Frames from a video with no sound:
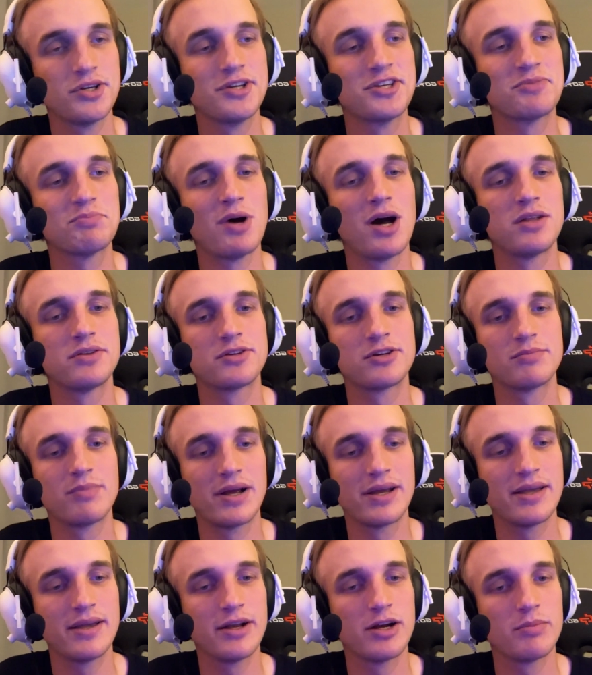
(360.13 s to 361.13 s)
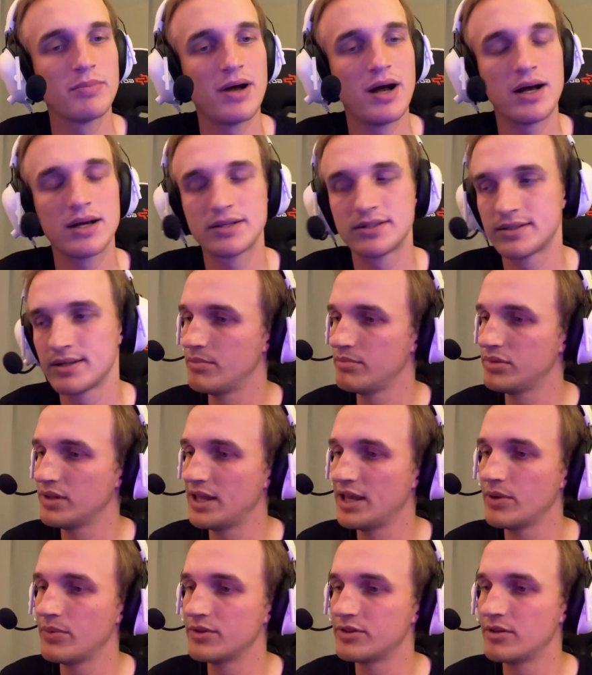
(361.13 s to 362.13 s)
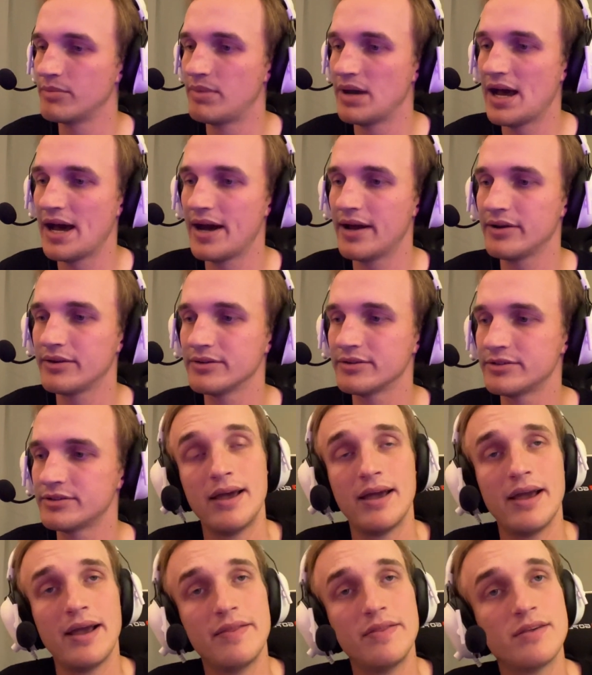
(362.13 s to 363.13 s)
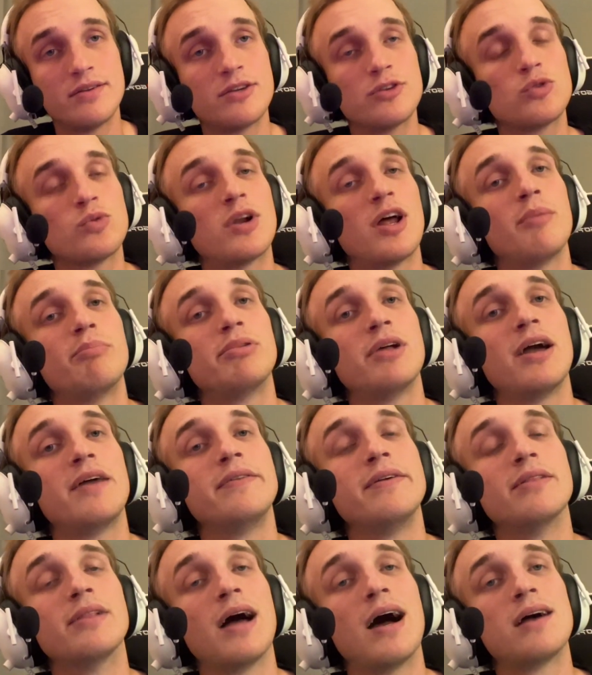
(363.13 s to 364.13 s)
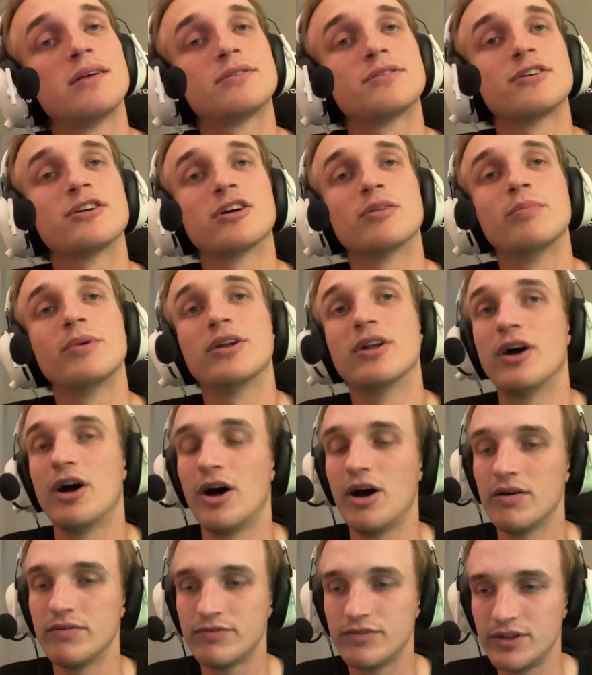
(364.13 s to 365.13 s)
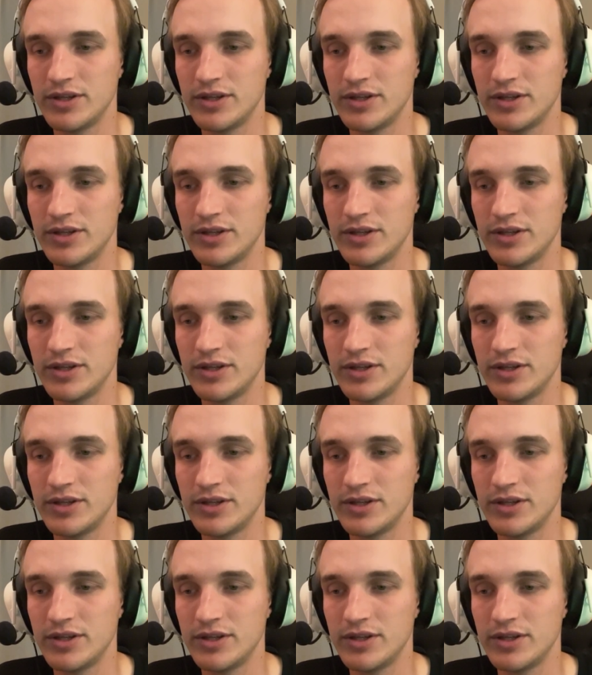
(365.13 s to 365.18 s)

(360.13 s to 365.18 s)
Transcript: sponsored by Gearbox, playing with the paddles. And this is when I play in the last tournament of the